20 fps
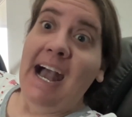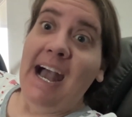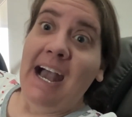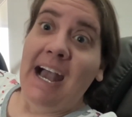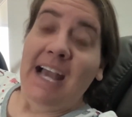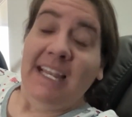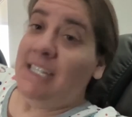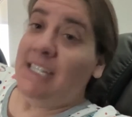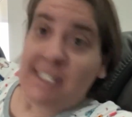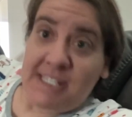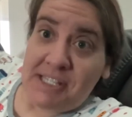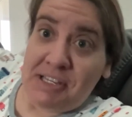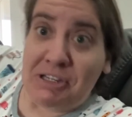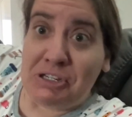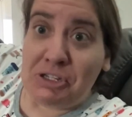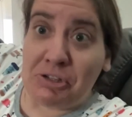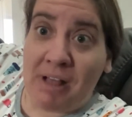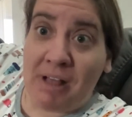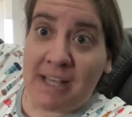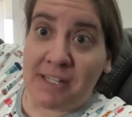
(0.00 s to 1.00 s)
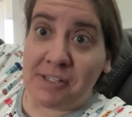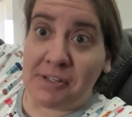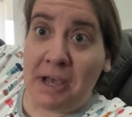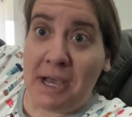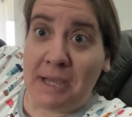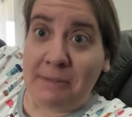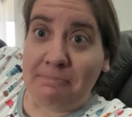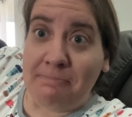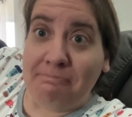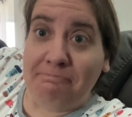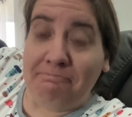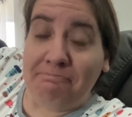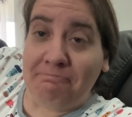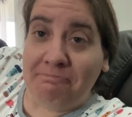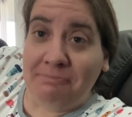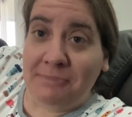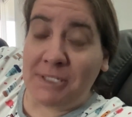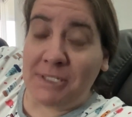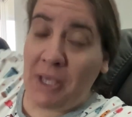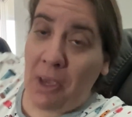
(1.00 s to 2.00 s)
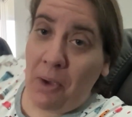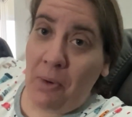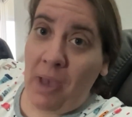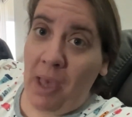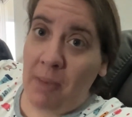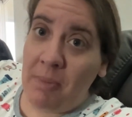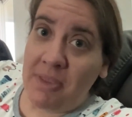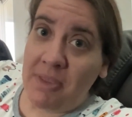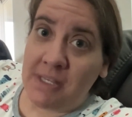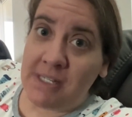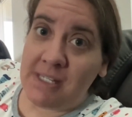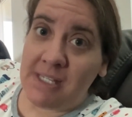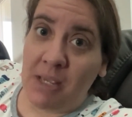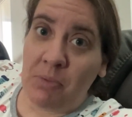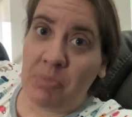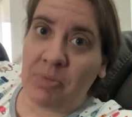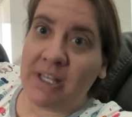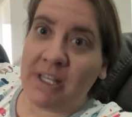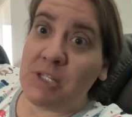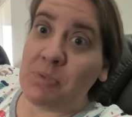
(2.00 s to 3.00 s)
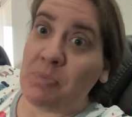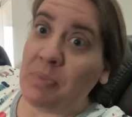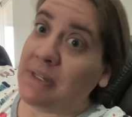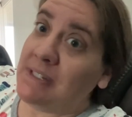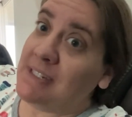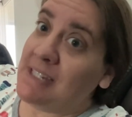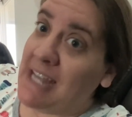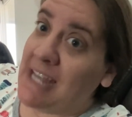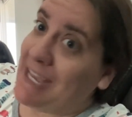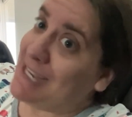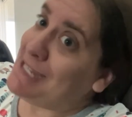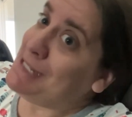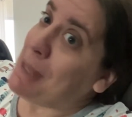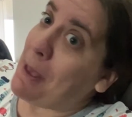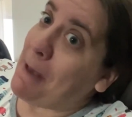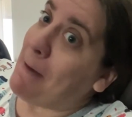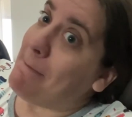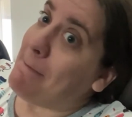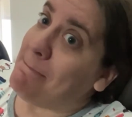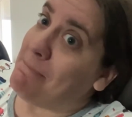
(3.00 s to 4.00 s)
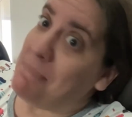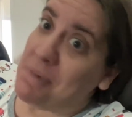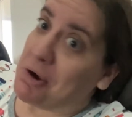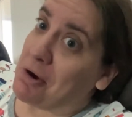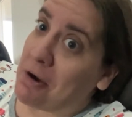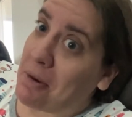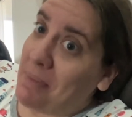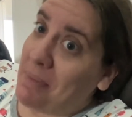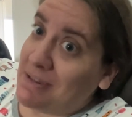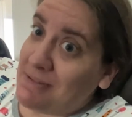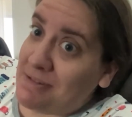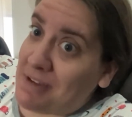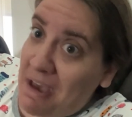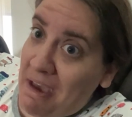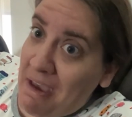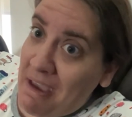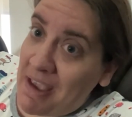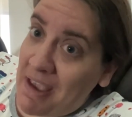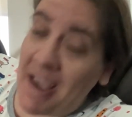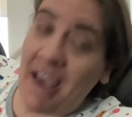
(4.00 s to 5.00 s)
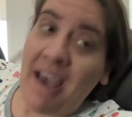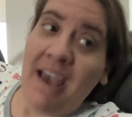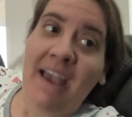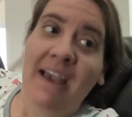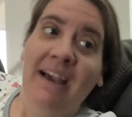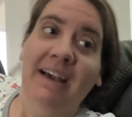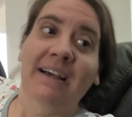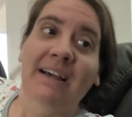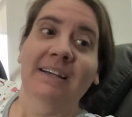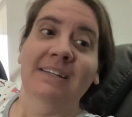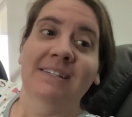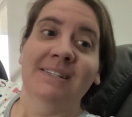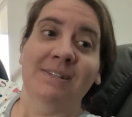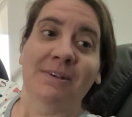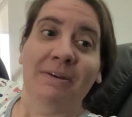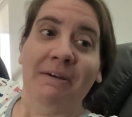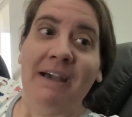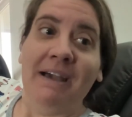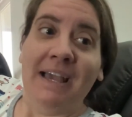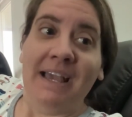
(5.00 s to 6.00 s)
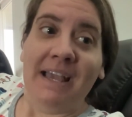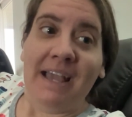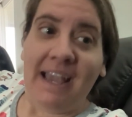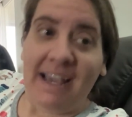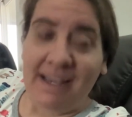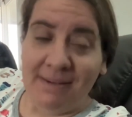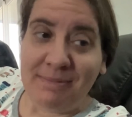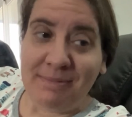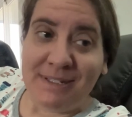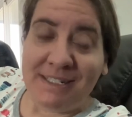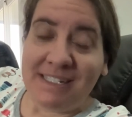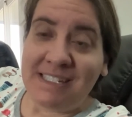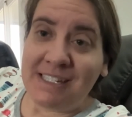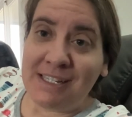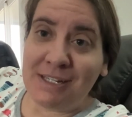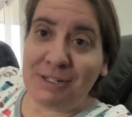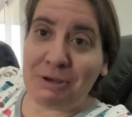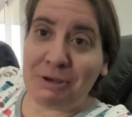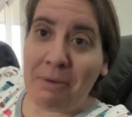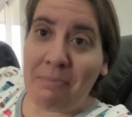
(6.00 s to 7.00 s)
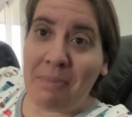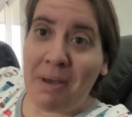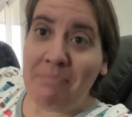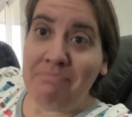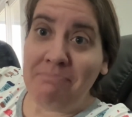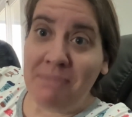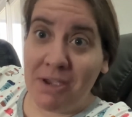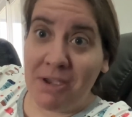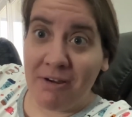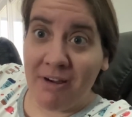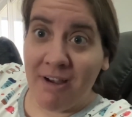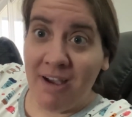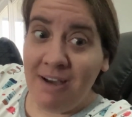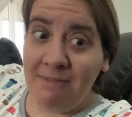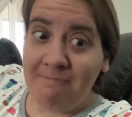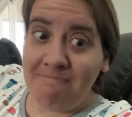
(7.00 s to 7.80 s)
I didn't stitch last night, so I'm at the same place, but today's Mirror Monday. So I am going to stitch on my mirror.